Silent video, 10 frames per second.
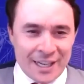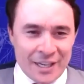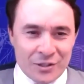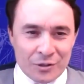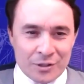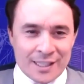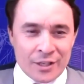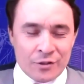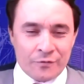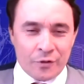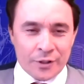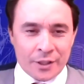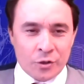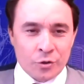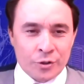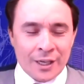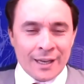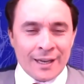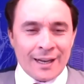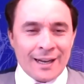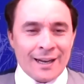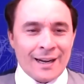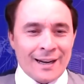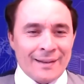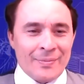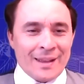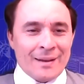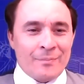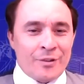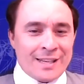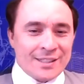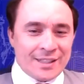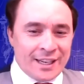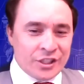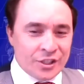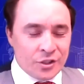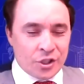thank you. Thank you for the good presentation.